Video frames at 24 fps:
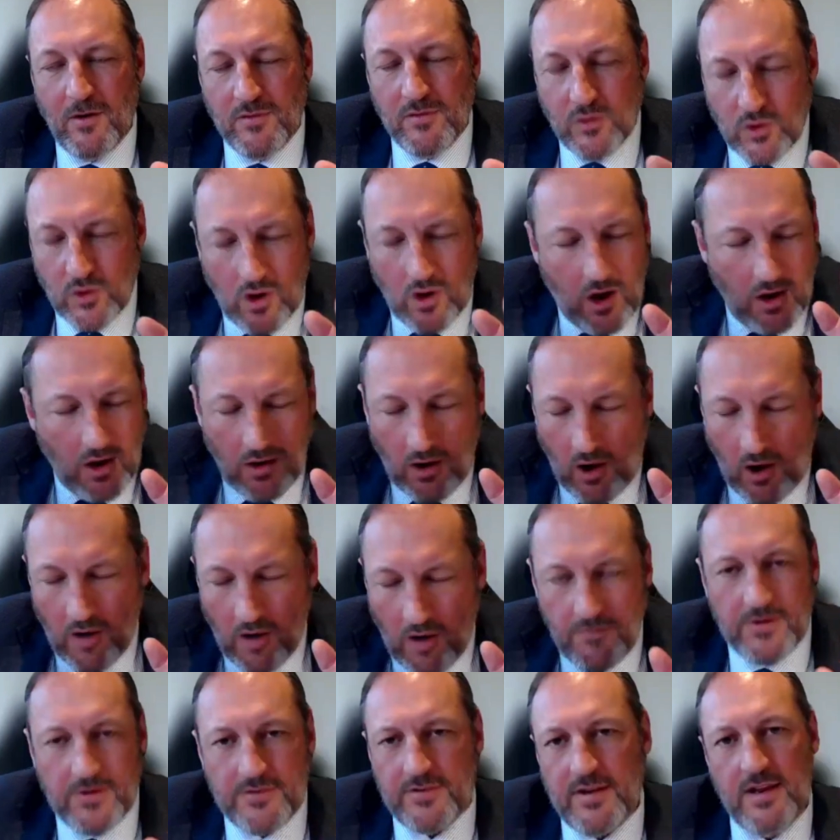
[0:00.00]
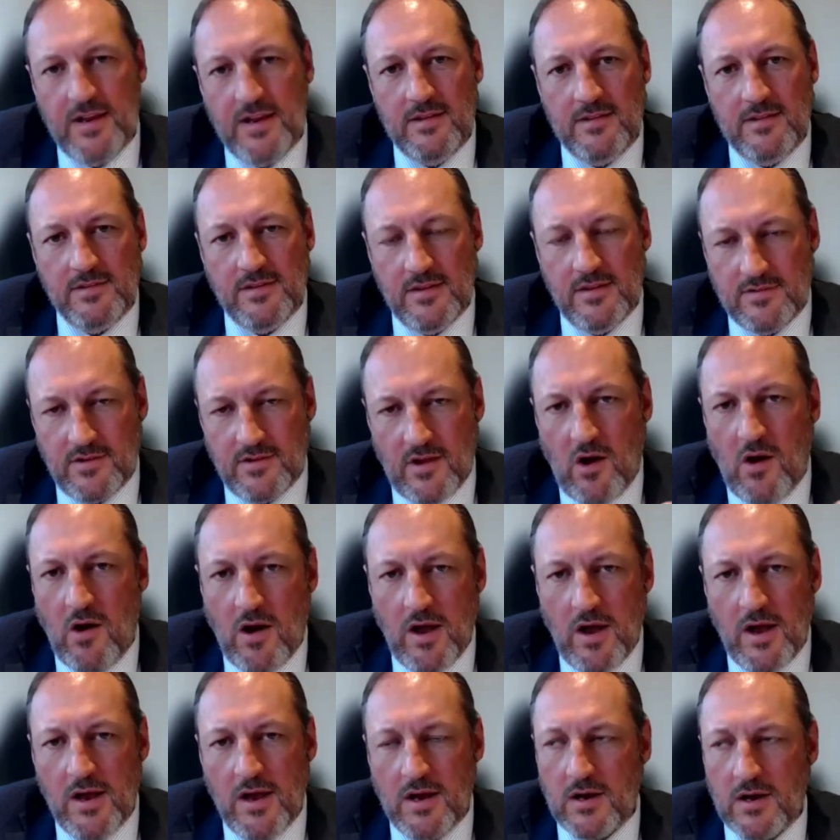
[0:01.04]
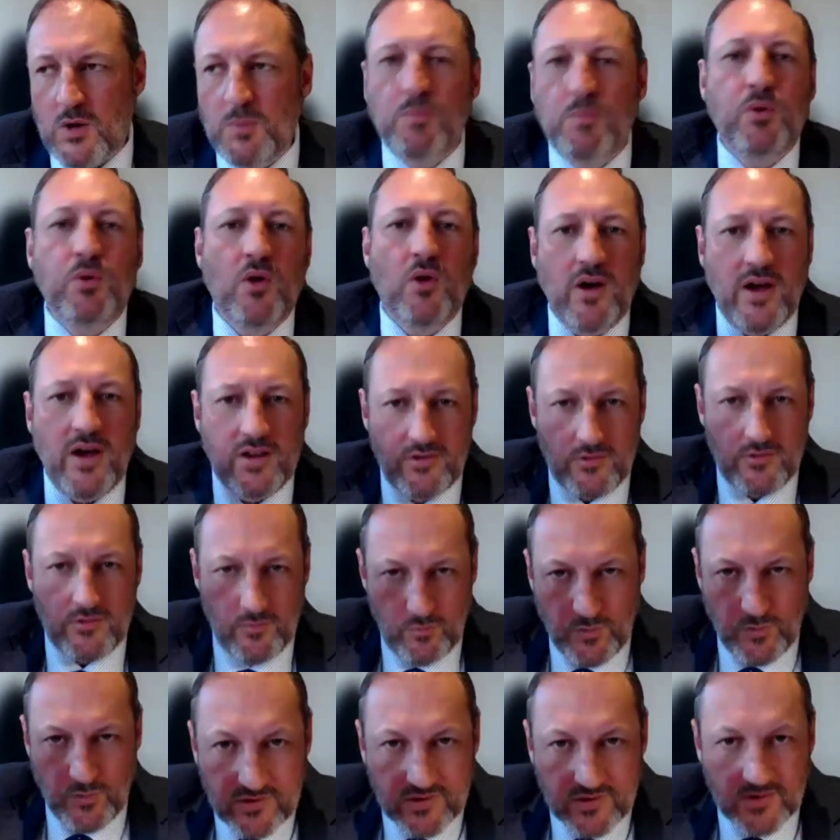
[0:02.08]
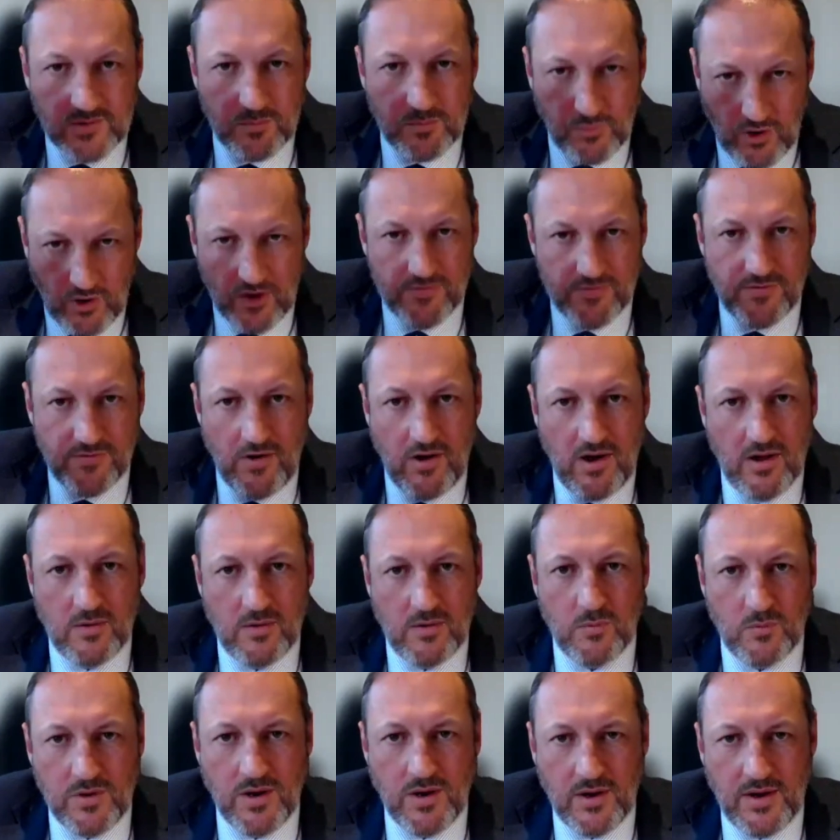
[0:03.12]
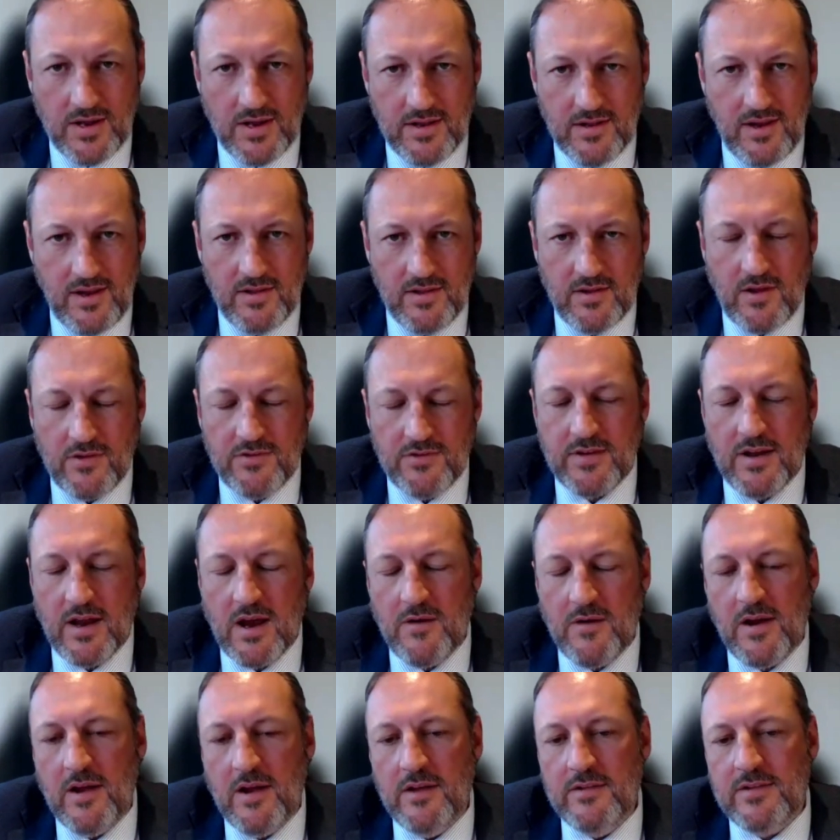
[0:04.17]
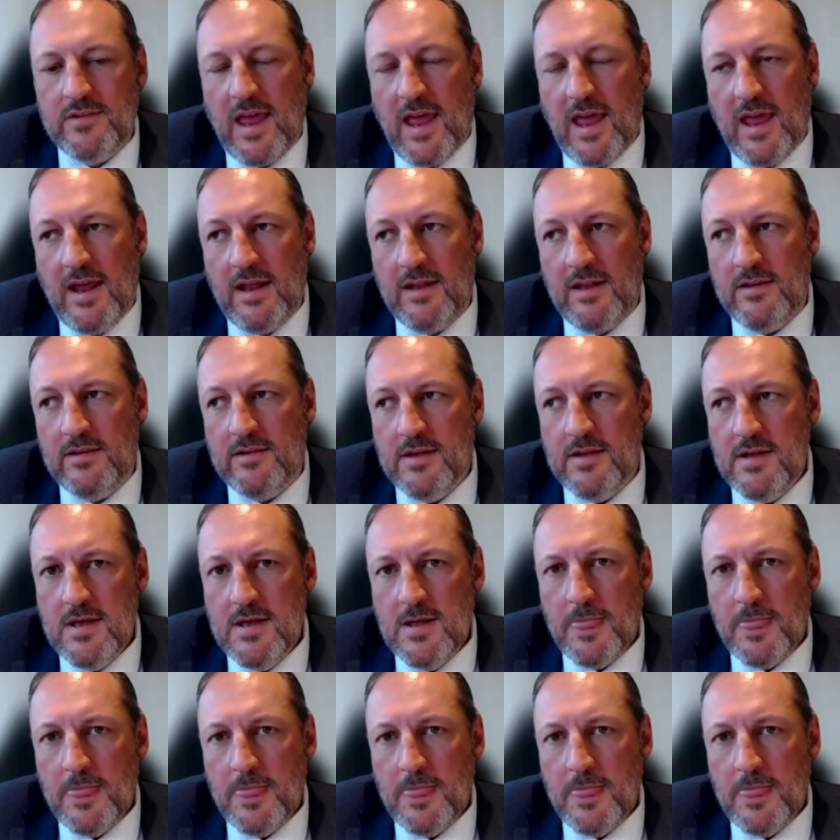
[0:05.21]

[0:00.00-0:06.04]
look, obviously there's a higher compliance risk profile, in those scenarios, and